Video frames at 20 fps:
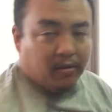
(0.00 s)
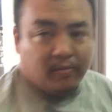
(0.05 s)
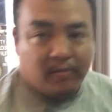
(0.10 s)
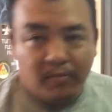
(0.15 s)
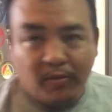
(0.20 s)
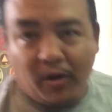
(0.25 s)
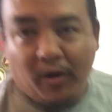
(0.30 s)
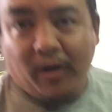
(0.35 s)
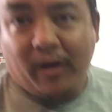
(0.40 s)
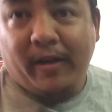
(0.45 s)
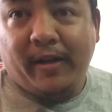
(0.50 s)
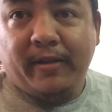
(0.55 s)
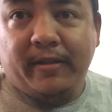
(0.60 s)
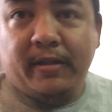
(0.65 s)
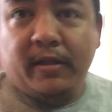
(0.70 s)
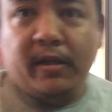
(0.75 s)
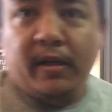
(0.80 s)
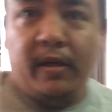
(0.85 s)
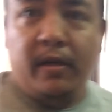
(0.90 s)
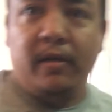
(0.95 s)
I'm calling it
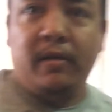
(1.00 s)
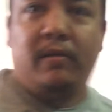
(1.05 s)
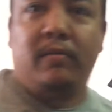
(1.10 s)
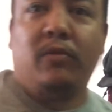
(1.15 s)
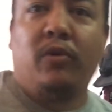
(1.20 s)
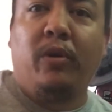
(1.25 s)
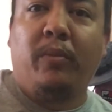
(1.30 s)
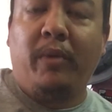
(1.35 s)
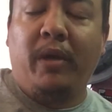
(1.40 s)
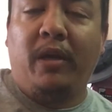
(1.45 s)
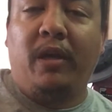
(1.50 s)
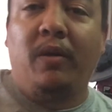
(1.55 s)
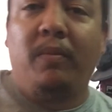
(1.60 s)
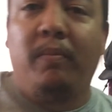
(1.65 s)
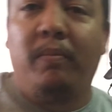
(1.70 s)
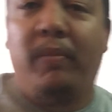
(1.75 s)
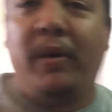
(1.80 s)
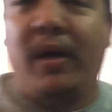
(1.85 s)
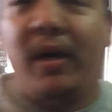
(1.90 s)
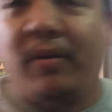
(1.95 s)
today. I'm only making
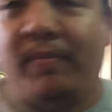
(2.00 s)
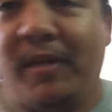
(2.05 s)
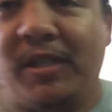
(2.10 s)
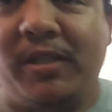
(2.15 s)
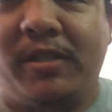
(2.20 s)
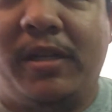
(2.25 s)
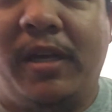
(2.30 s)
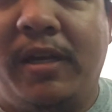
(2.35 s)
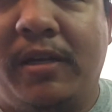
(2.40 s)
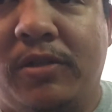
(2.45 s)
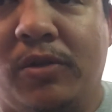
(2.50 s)
bad mistakes